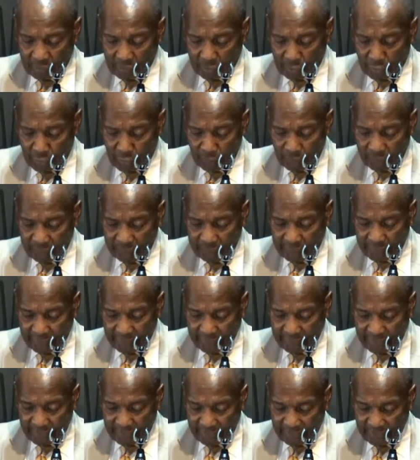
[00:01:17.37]

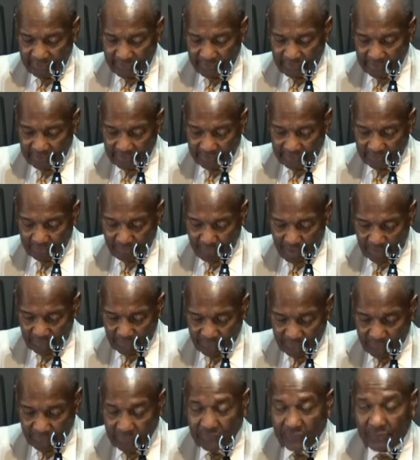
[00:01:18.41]
COVID-19
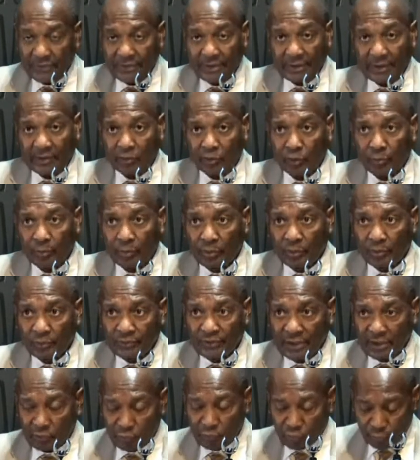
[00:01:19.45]
monster. It's a terrible,
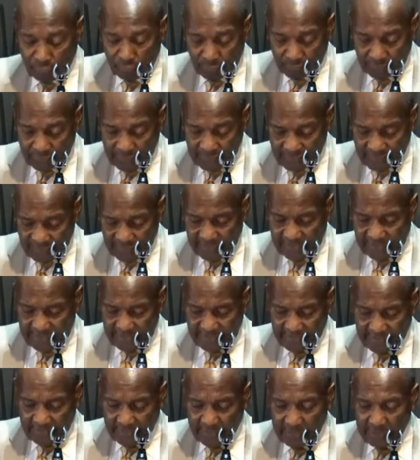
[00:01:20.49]
terrible
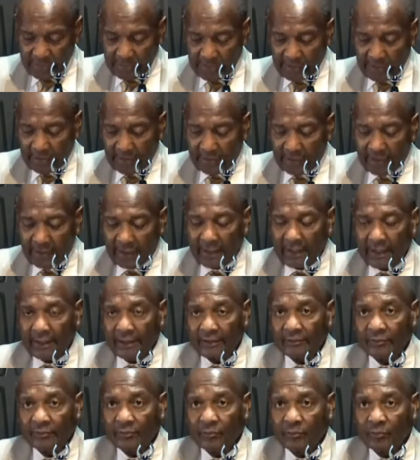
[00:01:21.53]
disease.
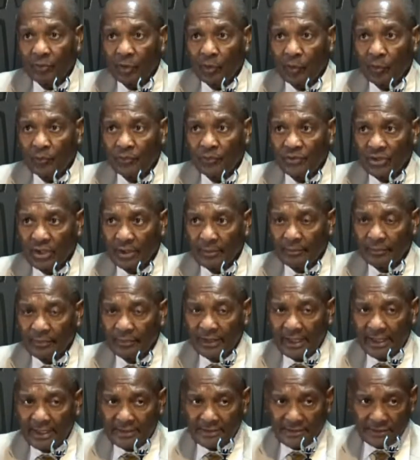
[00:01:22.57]
And though some
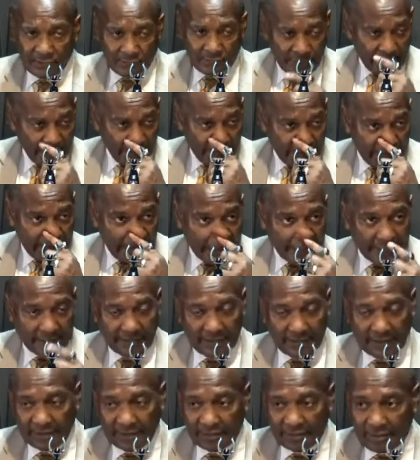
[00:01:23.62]
cases indicate
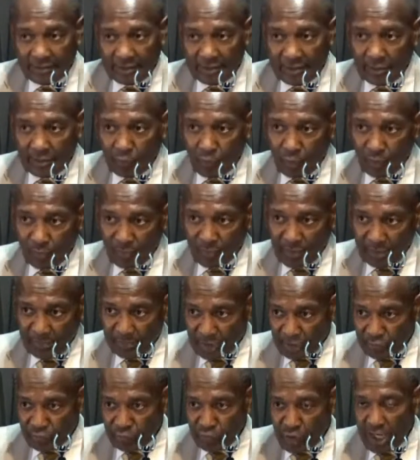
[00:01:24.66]
that we may
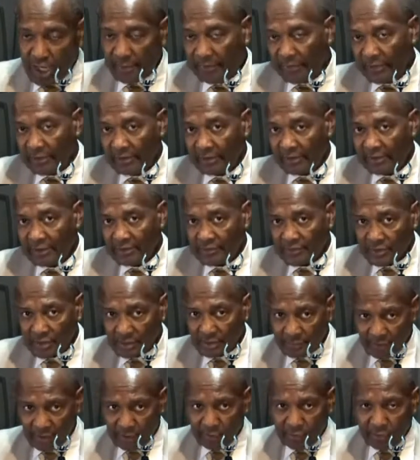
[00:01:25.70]
be dropping in
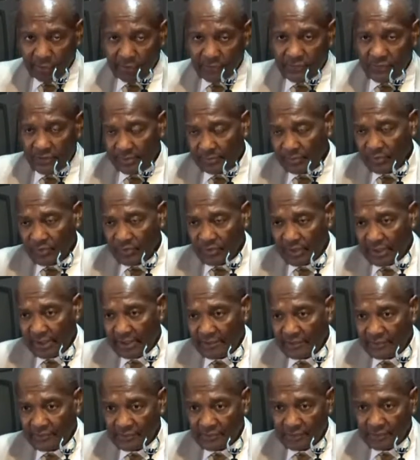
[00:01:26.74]
some areas, some
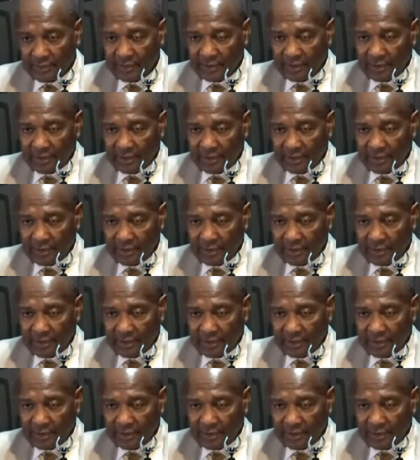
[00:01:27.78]
states,